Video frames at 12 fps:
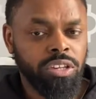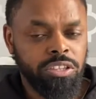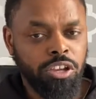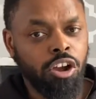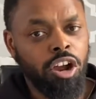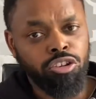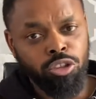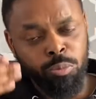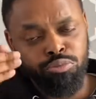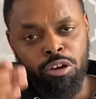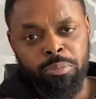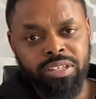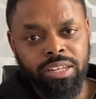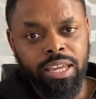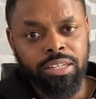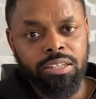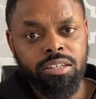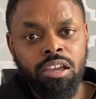They got to the promised
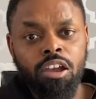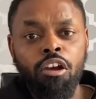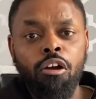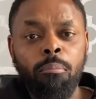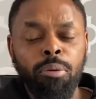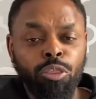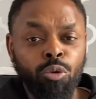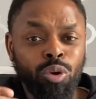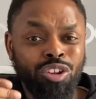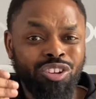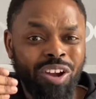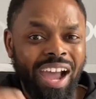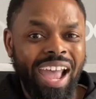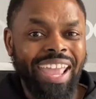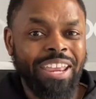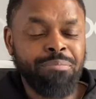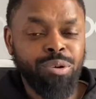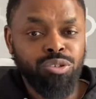land, but they were not
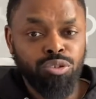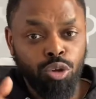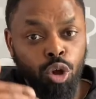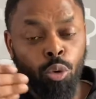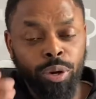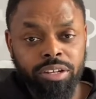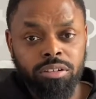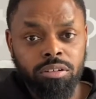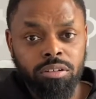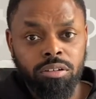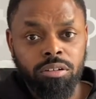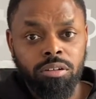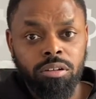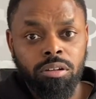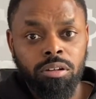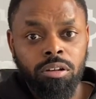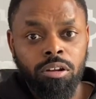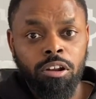able to go in
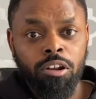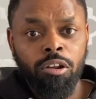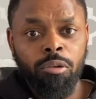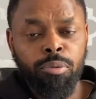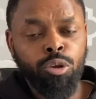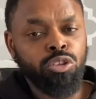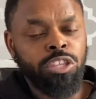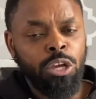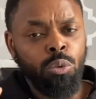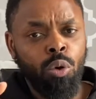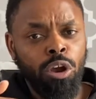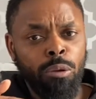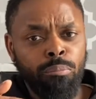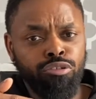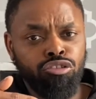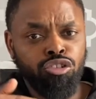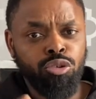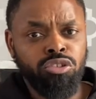because they weren't
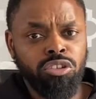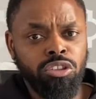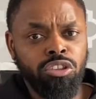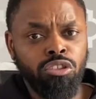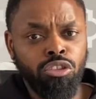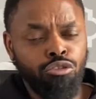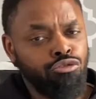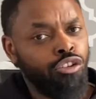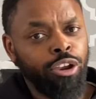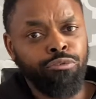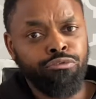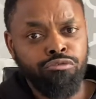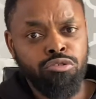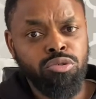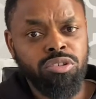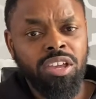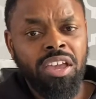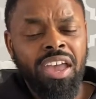producing the right
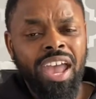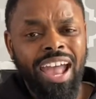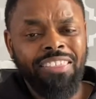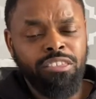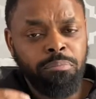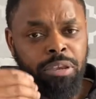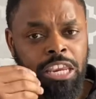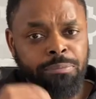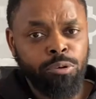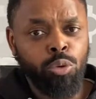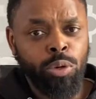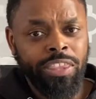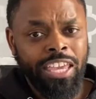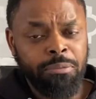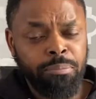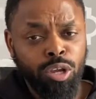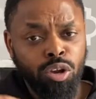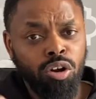fruit, and the people who they had
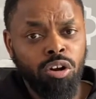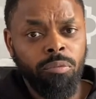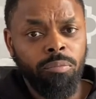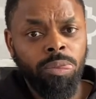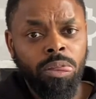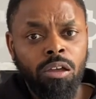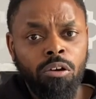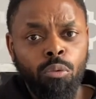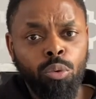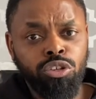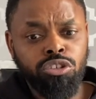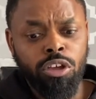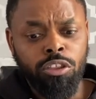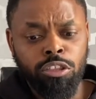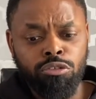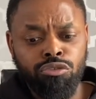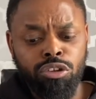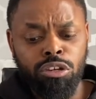become was not
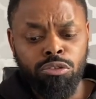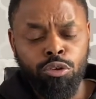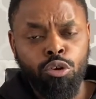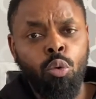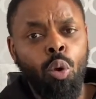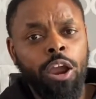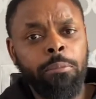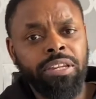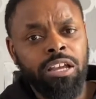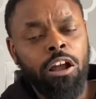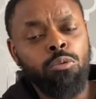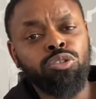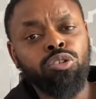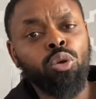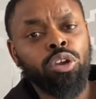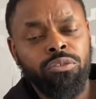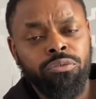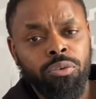the requirement that God was
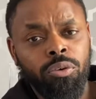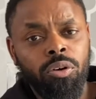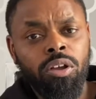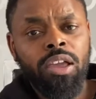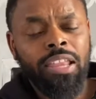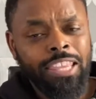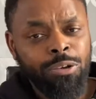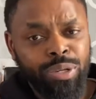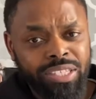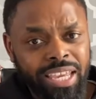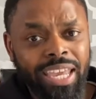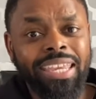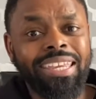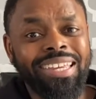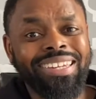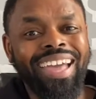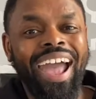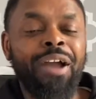looking for. They were
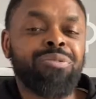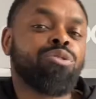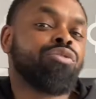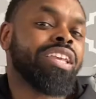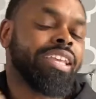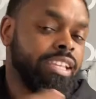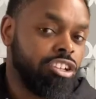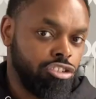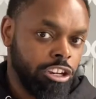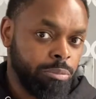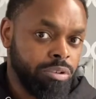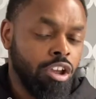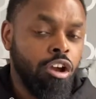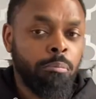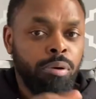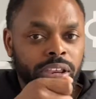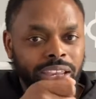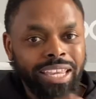taken out of Egypt,
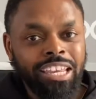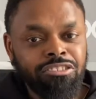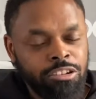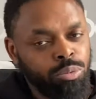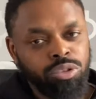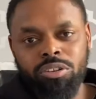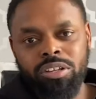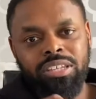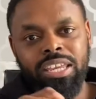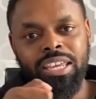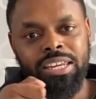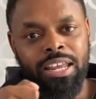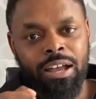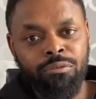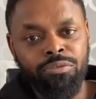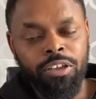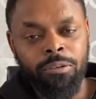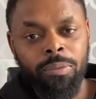but Egypt was not taken out of
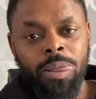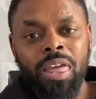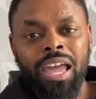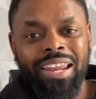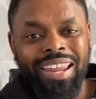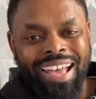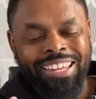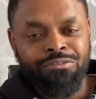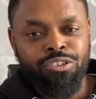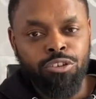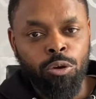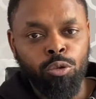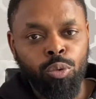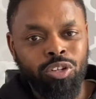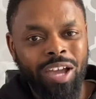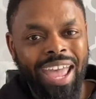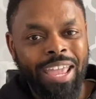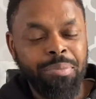them. And as a result, they were
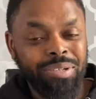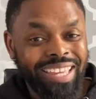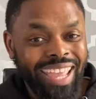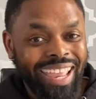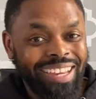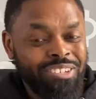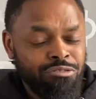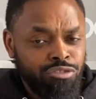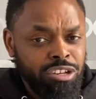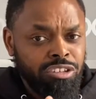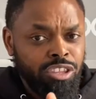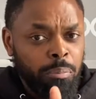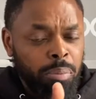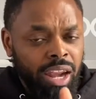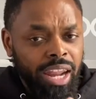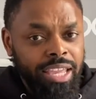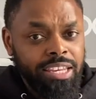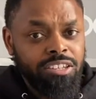not able to enter into the
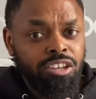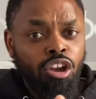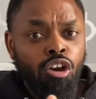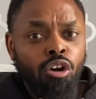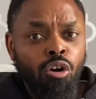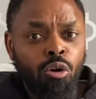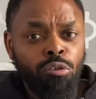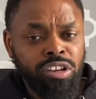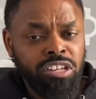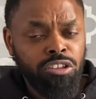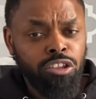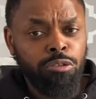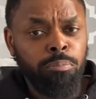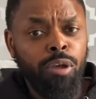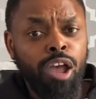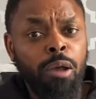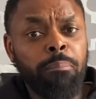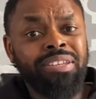place or into the
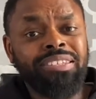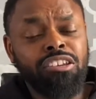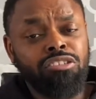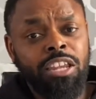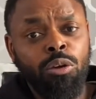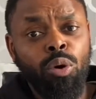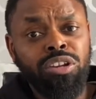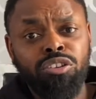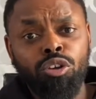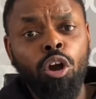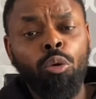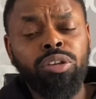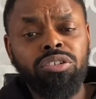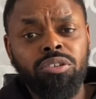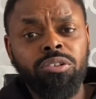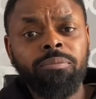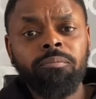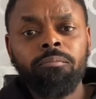position that they wanted to go into.